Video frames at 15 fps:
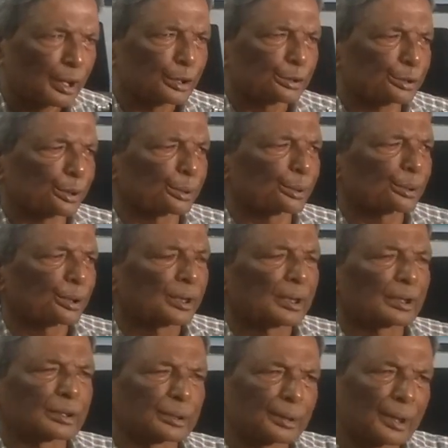So,
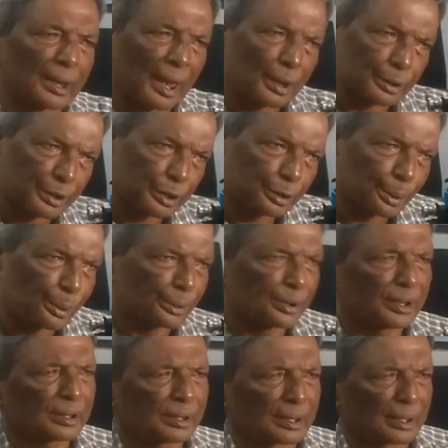in one
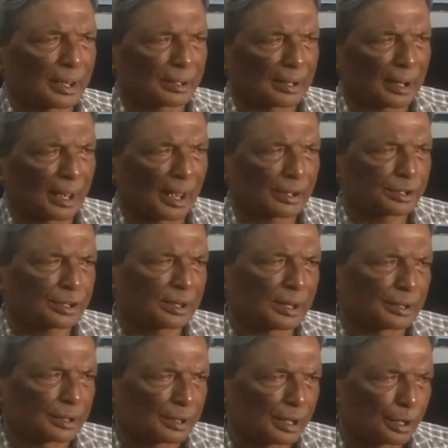way, they are
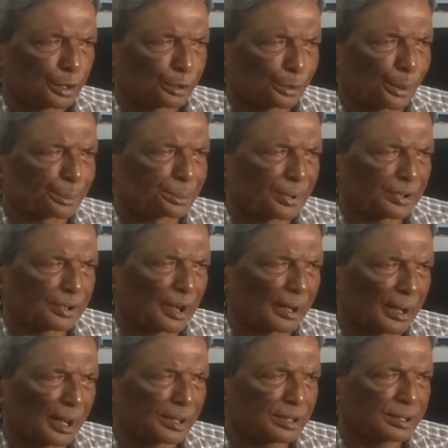asking
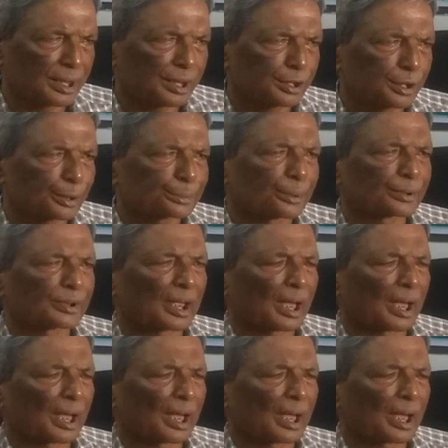computerized system, on the